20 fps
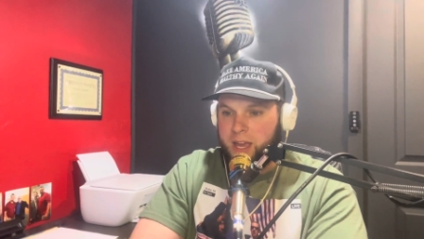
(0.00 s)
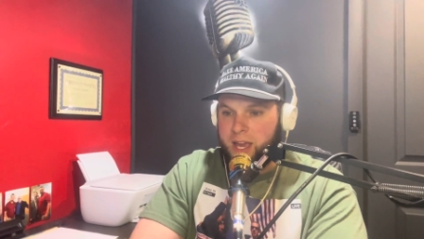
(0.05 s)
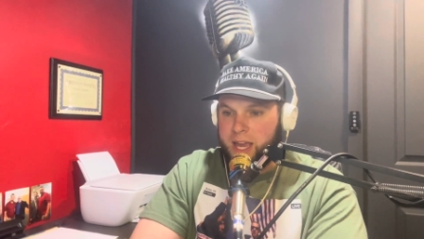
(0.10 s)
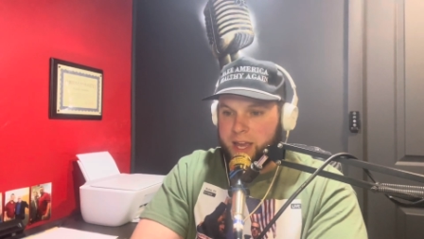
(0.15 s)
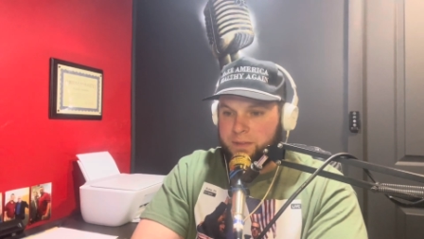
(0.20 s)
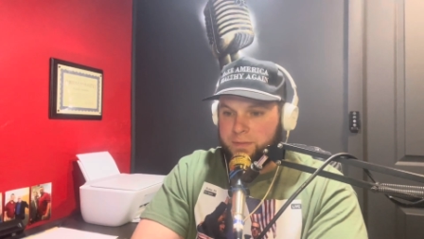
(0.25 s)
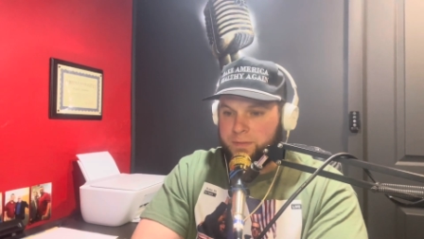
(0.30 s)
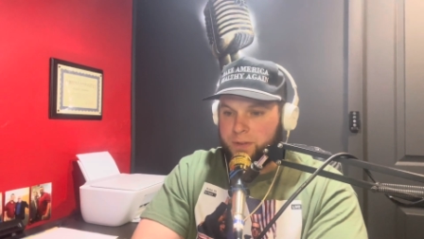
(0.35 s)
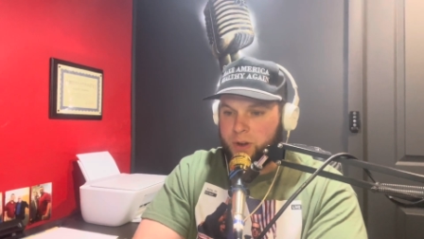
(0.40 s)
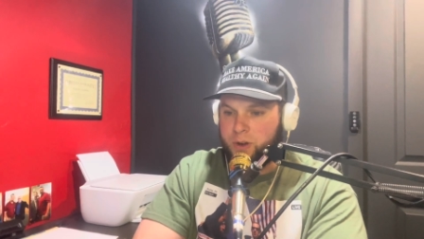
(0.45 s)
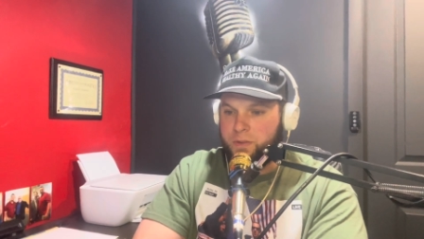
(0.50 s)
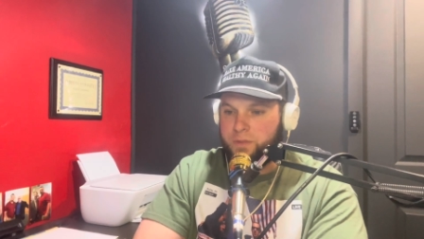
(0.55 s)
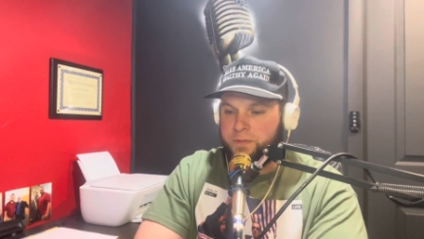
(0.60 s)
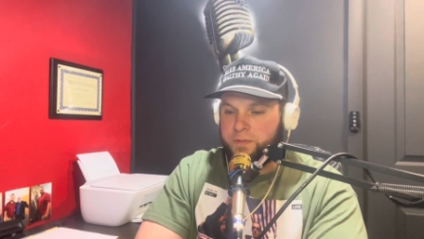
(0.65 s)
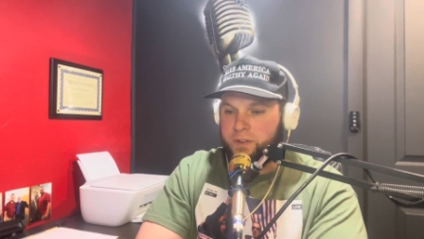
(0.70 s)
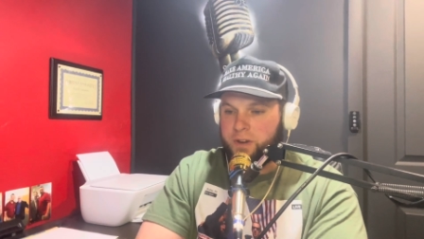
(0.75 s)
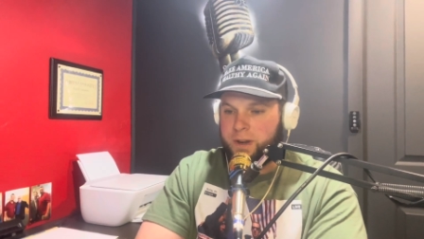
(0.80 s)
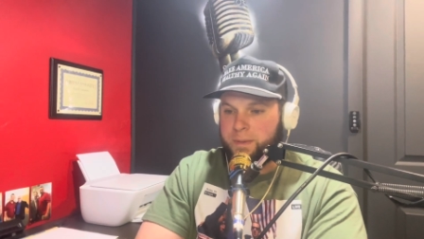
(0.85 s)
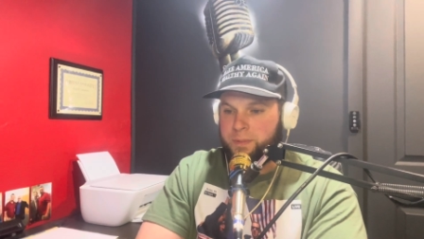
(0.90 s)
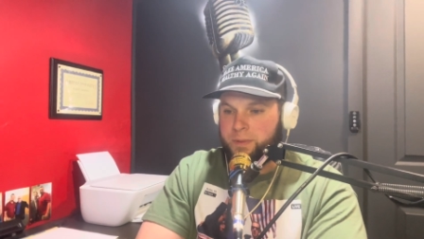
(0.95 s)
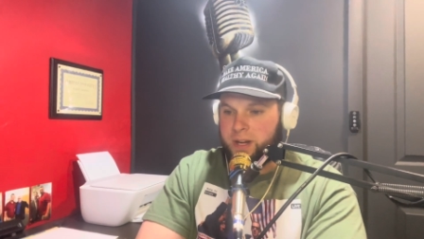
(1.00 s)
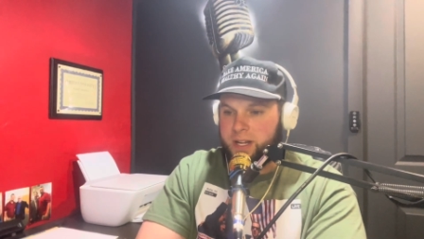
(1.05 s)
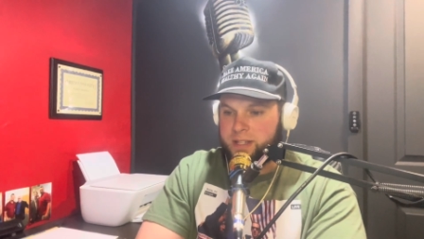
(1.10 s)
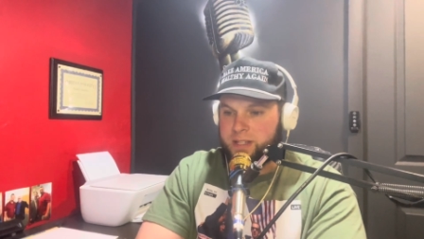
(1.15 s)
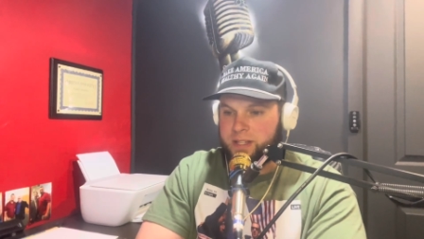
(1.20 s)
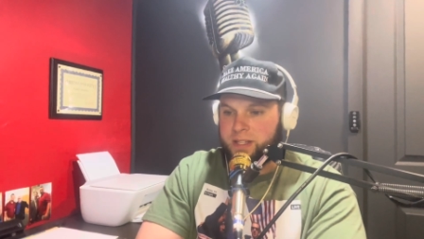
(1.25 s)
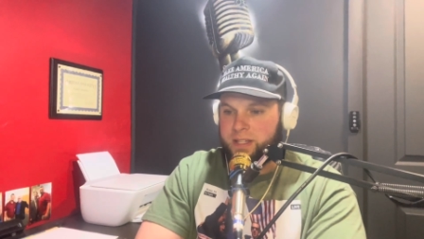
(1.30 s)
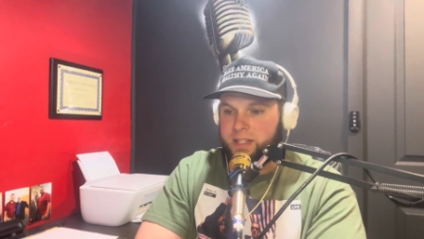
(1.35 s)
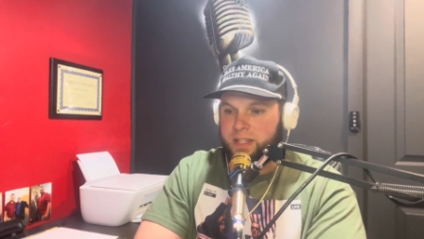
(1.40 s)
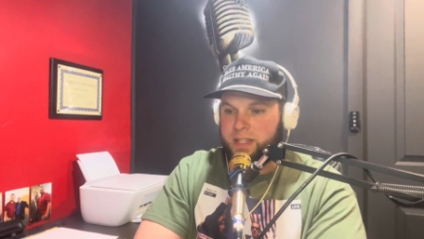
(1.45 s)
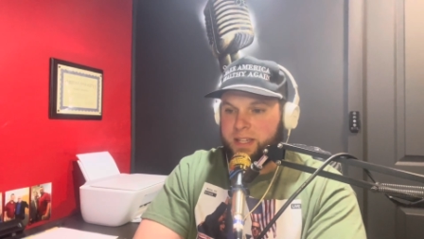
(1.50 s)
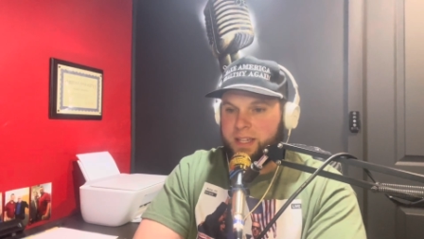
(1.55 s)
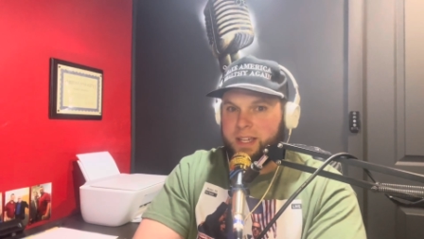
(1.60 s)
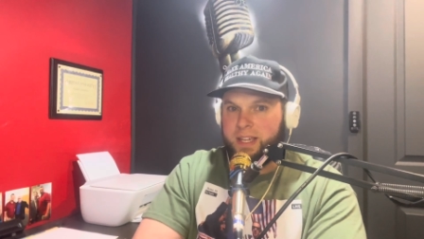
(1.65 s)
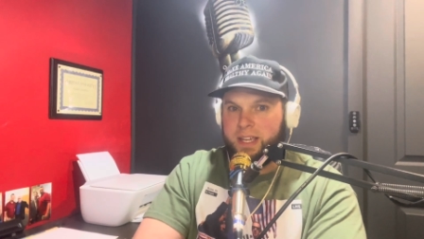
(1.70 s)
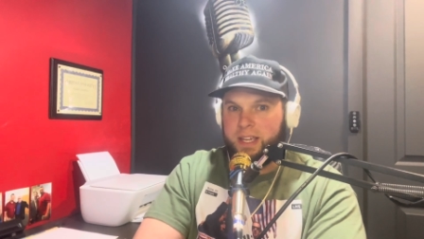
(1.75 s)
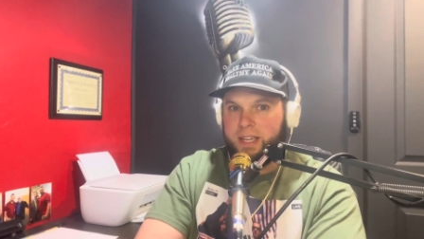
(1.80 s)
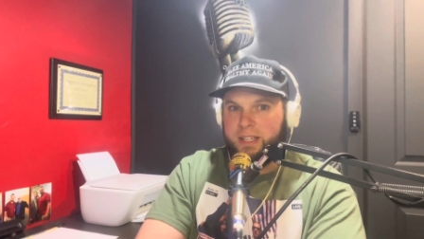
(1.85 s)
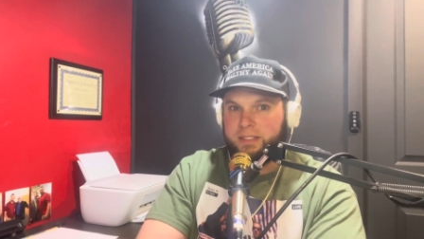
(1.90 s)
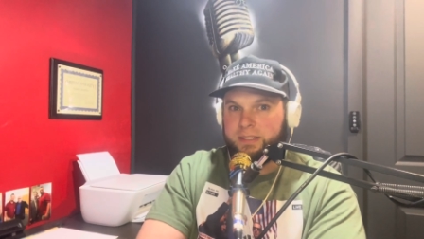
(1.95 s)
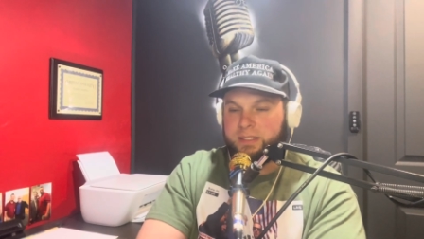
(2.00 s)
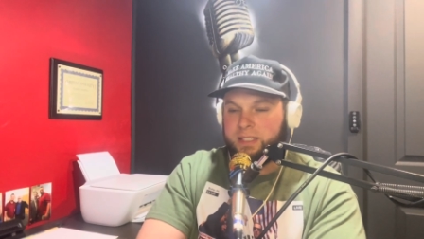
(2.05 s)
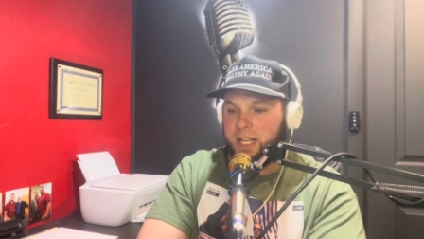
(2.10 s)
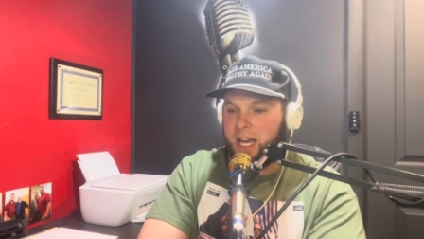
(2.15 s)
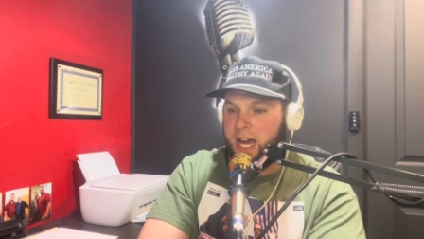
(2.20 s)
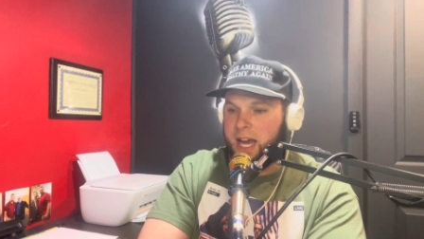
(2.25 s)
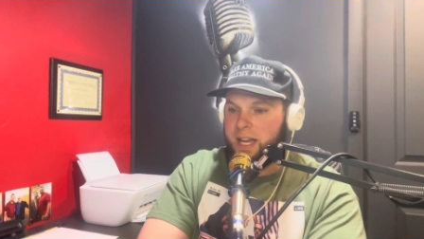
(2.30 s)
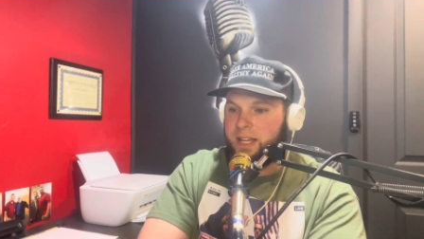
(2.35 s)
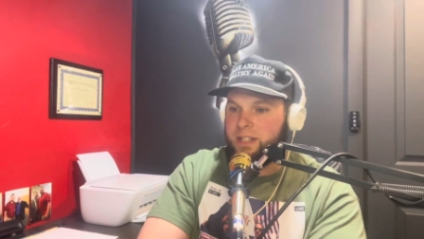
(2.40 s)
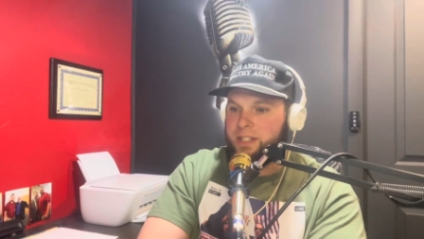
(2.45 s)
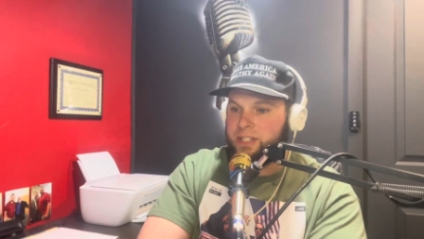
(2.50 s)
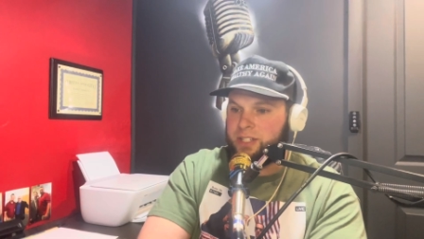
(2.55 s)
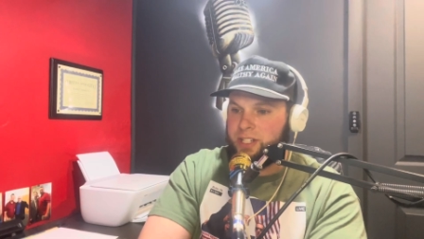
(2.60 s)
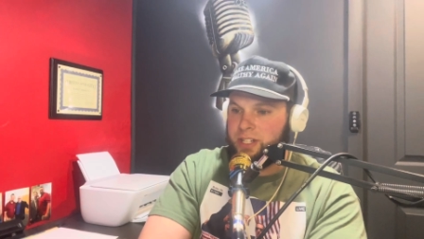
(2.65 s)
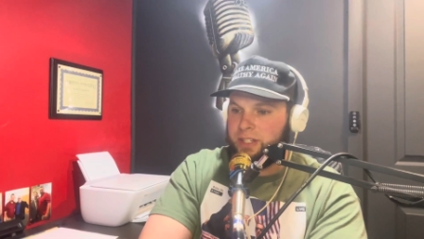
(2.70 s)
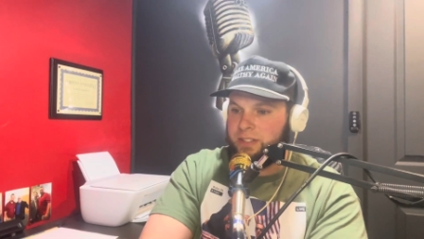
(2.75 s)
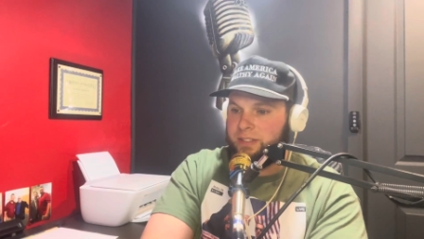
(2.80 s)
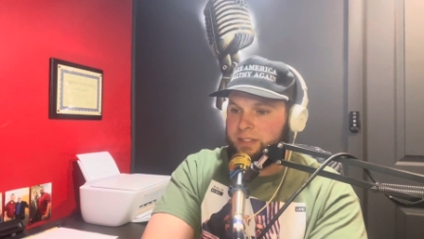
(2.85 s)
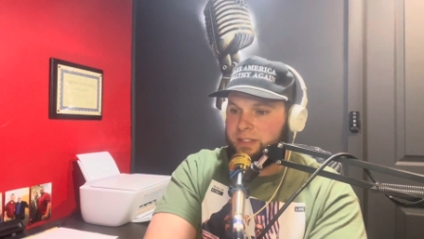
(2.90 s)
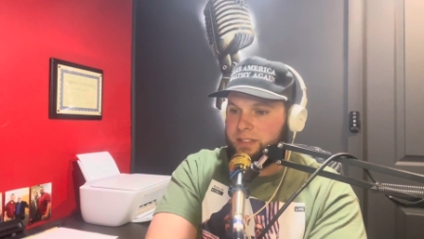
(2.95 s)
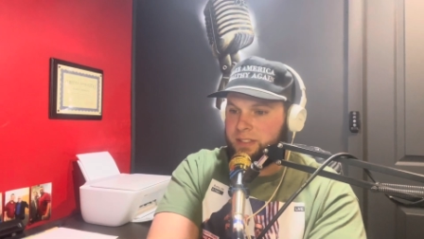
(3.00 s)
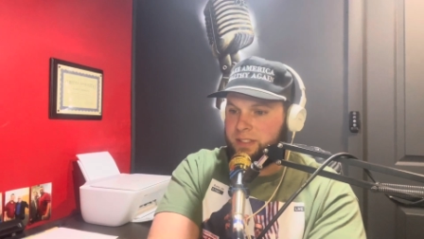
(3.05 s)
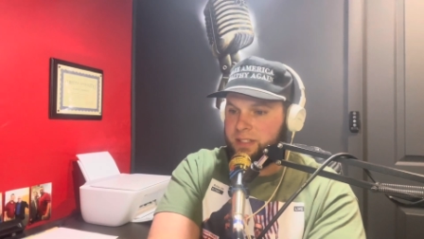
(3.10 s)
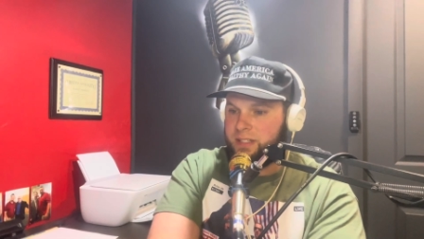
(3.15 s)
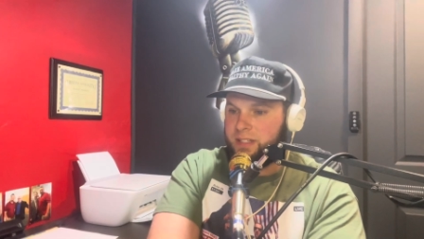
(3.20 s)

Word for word: a vote for a president is not just